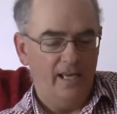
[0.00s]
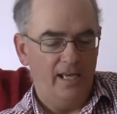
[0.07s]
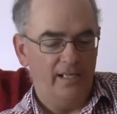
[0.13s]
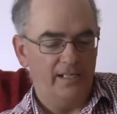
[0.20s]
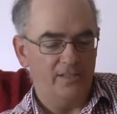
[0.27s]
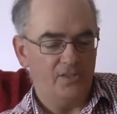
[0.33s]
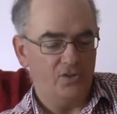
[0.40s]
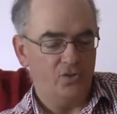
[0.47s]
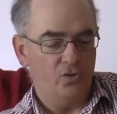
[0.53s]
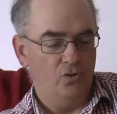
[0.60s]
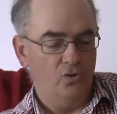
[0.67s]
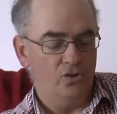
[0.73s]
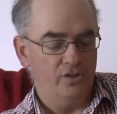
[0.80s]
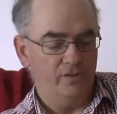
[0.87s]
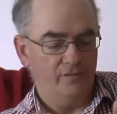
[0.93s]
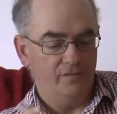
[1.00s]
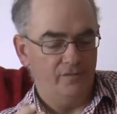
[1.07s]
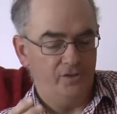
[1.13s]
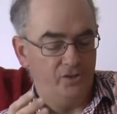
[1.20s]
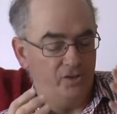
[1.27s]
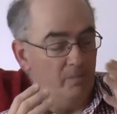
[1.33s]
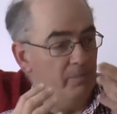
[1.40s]
And it's a source of
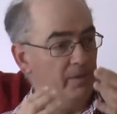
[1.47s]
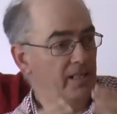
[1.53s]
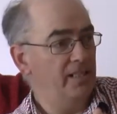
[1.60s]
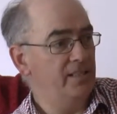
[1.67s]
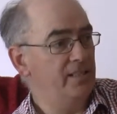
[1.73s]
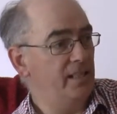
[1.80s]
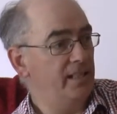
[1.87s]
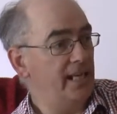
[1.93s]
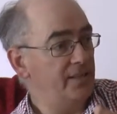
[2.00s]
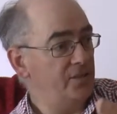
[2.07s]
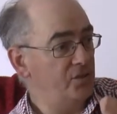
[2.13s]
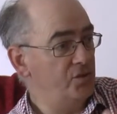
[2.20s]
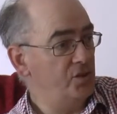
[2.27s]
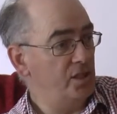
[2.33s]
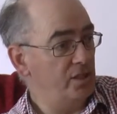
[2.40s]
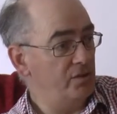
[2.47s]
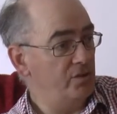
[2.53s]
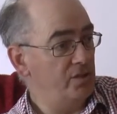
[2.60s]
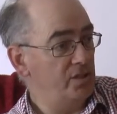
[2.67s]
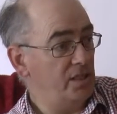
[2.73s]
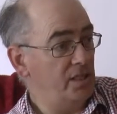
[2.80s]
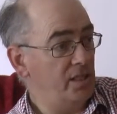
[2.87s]
stability, I guess, and
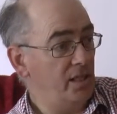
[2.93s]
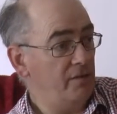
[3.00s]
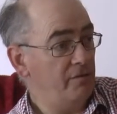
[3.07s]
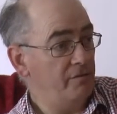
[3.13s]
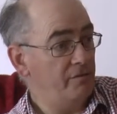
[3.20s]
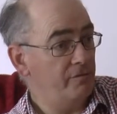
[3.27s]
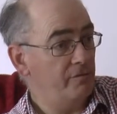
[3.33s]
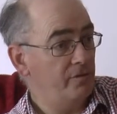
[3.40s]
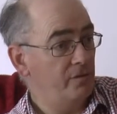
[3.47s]
security in life.